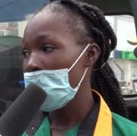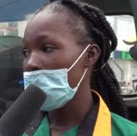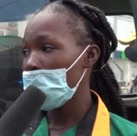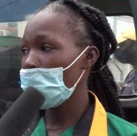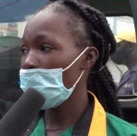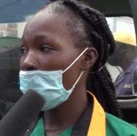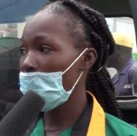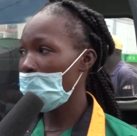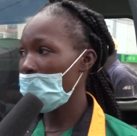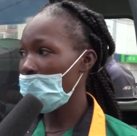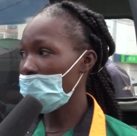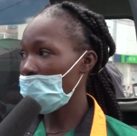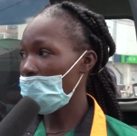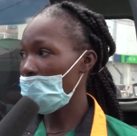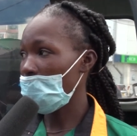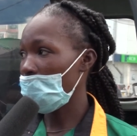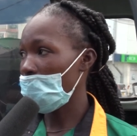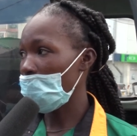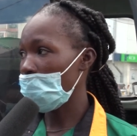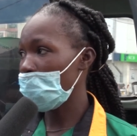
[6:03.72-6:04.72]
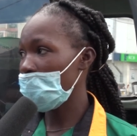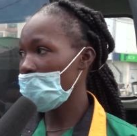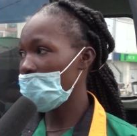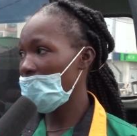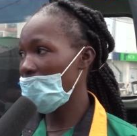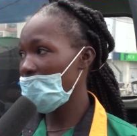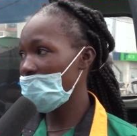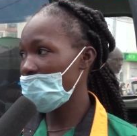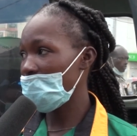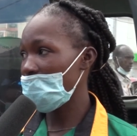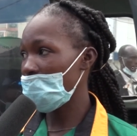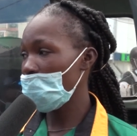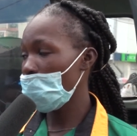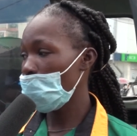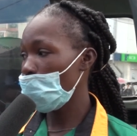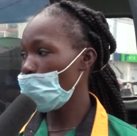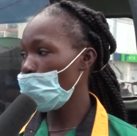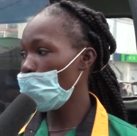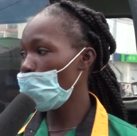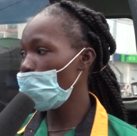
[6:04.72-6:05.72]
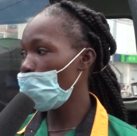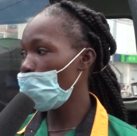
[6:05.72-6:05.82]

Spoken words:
so unapata mzazi huyu